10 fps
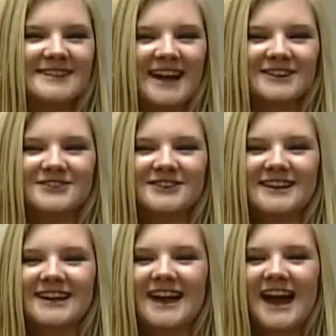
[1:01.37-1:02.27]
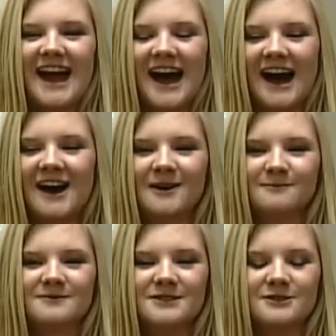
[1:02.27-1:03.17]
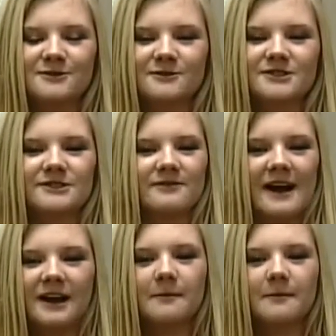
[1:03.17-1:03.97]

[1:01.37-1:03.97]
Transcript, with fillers: actually, um, to just writing